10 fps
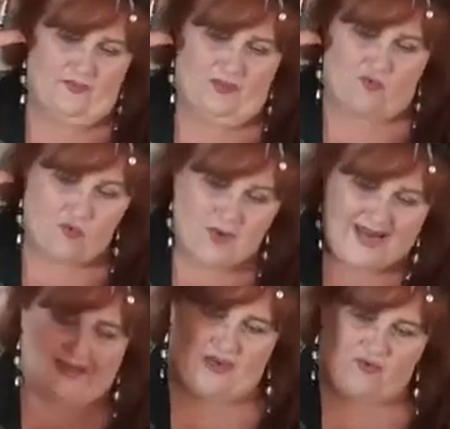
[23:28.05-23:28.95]

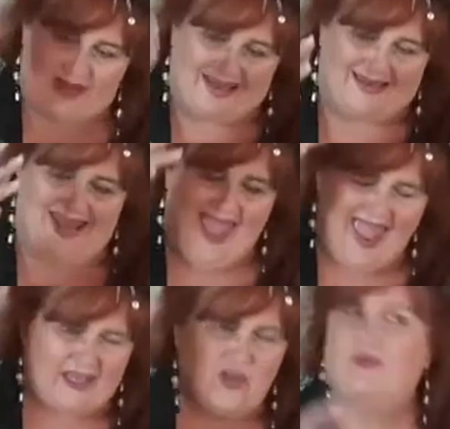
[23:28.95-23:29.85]
really, really
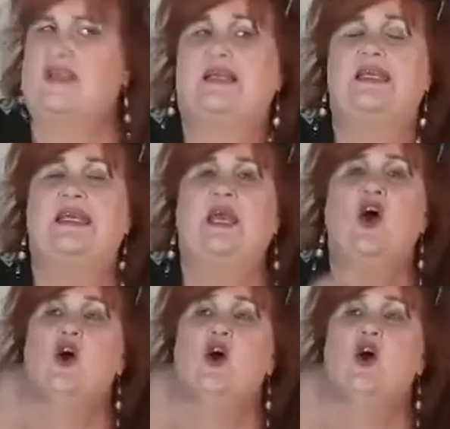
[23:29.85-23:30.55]
accurately